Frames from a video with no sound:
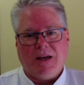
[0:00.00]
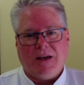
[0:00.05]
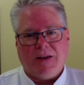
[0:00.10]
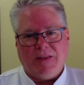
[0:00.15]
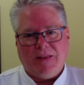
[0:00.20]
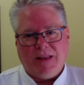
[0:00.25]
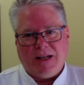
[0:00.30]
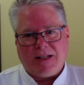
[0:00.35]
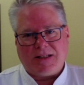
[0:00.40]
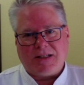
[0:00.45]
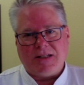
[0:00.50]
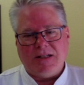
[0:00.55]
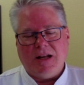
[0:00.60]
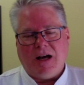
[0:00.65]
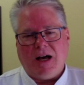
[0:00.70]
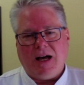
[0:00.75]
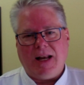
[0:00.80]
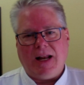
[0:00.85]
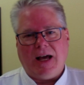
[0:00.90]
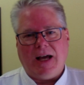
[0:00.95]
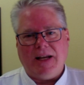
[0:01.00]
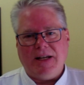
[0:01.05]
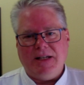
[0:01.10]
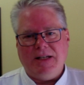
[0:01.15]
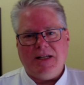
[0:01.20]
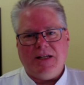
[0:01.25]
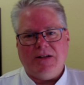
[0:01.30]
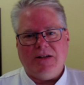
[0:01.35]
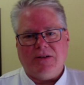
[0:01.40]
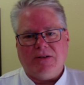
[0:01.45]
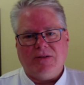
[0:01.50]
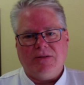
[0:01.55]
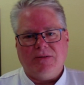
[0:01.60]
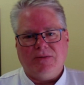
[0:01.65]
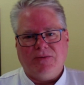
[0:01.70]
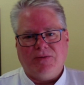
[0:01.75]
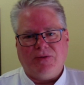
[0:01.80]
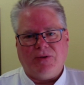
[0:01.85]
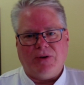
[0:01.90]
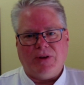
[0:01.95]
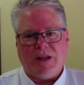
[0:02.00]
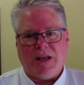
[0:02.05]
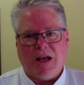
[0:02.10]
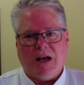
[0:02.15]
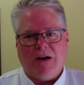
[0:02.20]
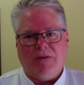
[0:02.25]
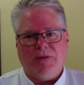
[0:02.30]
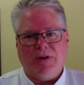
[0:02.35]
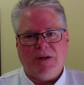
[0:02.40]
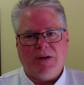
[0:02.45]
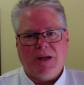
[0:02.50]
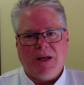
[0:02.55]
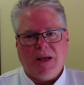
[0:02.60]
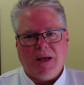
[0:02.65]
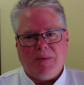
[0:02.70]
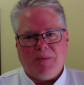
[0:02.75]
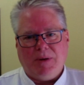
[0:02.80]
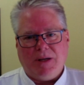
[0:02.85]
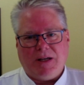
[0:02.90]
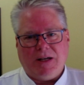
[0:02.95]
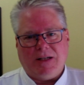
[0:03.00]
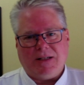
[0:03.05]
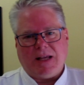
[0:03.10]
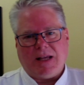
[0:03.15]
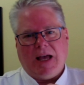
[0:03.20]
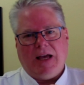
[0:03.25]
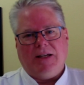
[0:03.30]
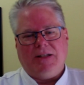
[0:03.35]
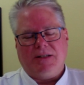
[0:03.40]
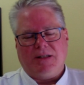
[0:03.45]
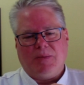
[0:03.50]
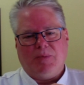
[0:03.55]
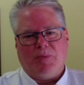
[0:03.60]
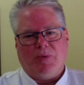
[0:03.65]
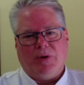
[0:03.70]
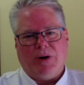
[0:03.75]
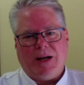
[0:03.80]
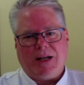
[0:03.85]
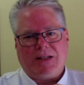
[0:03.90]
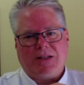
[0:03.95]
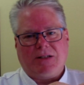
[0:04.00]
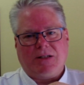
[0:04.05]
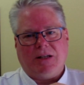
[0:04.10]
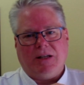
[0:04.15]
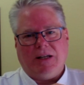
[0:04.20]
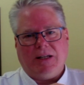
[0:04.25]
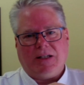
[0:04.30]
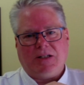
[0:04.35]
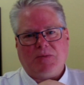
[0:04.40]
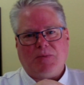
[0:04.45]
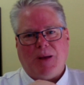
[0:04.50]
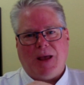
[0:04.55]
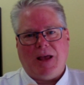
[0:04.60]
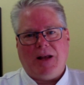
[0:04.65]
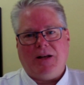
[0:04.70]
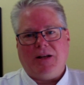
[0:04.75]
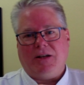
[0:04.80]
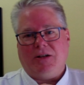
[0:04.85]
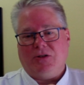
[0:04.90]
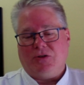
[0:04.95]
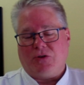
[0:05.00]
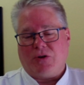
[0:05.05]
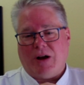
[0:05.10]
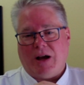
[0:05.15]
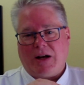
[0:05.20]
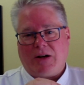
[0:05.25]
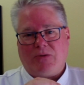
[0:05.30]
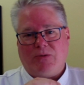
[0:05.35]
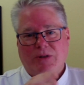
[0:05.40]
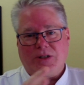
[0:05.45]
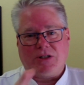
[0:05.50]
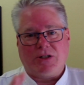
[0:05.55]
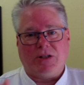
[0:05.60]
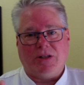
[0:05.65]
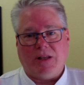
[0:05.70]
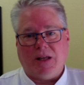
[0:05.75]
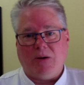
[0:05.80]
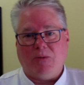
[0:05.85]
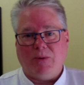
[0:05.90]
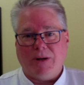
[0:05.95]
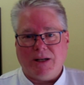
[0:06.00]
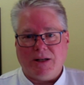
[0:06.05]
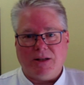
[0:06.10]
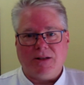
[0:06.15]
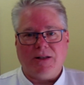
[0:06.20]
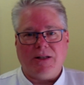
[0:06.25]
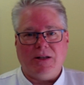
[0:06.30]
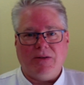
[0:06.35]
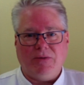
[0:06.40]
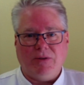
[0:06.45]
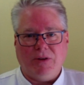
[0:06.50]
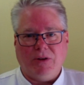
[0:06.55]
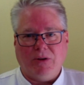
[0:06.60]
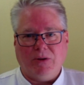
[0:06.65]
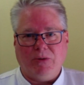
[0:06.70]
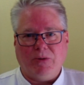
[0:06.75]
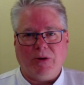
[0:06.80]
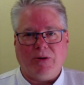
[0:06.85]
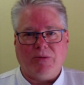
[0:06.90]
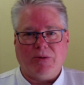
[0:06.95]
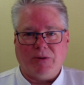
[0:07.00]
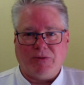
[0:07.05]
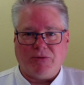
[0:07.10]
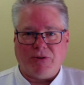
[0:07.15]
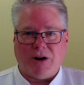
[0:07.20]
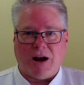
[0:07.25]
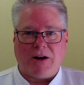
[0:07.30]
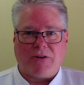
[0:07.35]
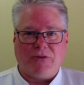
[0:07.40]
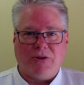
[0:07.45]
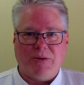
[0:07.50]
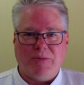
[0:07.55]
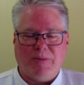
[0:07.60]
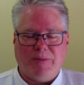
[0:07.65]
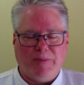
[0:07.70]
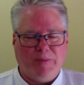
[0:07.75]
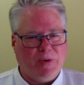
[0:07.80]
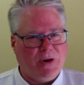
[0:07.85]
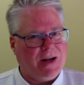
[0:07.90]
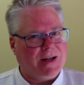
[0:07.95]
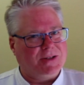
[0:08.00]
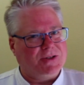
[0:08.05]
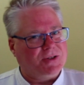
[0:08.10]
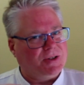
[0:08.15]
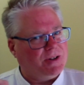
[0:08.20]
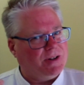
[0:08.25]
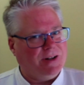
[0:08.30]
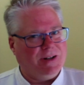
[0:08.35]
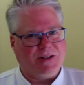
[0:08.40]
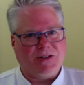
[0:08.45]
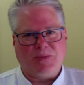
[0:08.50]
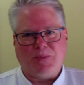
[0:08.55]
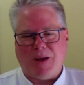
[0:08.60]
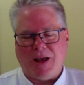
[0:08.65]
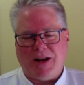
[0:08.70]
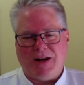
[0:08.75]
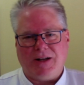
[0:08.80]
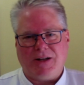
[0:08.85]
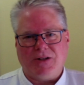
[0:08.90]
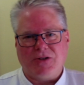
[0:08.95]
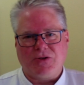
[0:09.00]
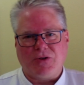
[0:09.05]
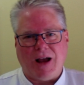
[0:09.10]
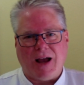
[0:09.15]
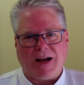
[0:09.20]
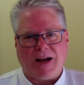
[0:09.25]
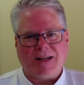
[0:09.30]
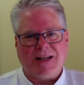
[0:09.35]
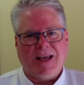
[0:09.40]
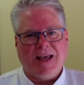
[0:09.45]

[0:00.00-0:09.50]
That's not ideal for the oven because as the bricks expand and contract, which they will, even though they're refractory bricks, they're going to expand and contract,